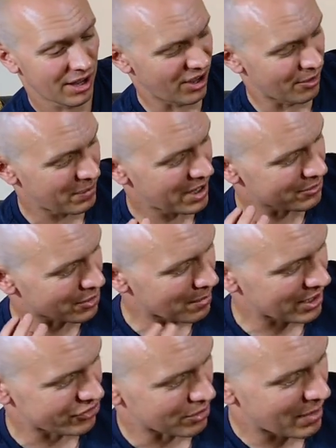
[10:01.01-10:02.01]
paired with the
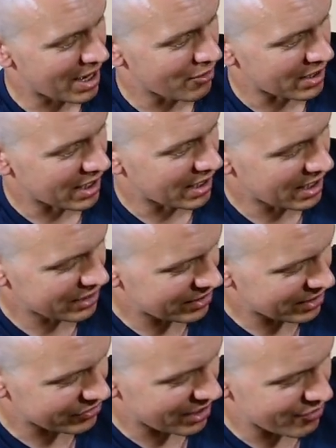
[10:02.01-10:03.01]
Magic Mary, it
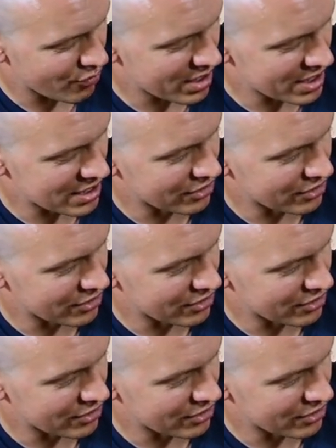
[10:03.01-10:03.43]
is a really